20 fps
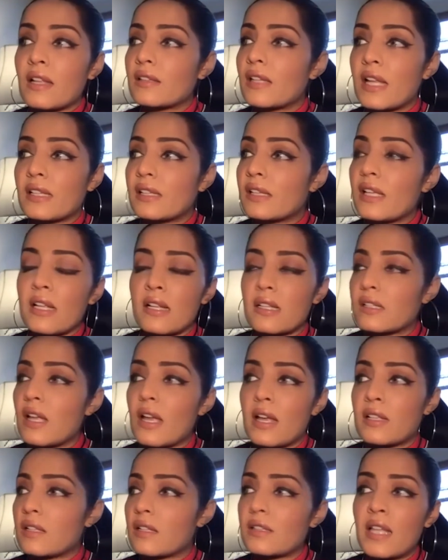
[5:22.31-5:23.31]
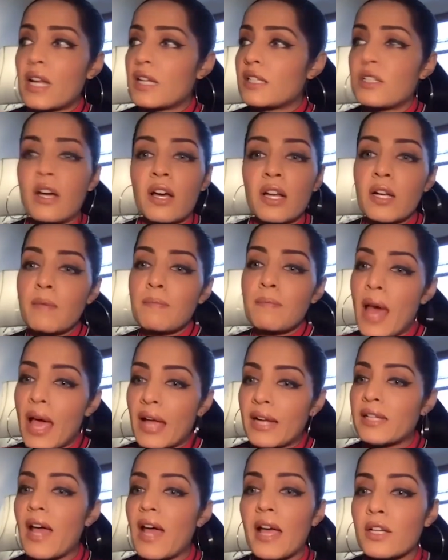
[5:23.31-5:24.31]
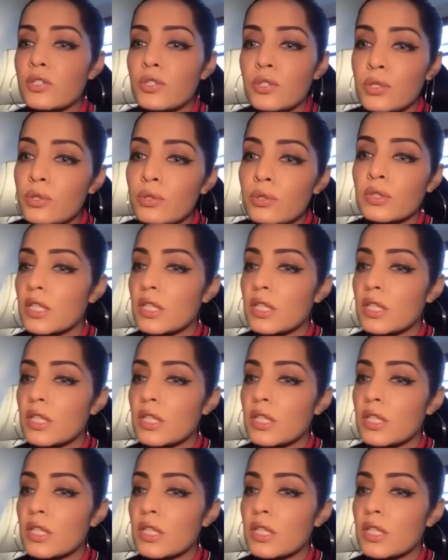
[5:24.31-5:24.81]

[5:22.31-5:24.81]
they, they, they turn a blind eye to you.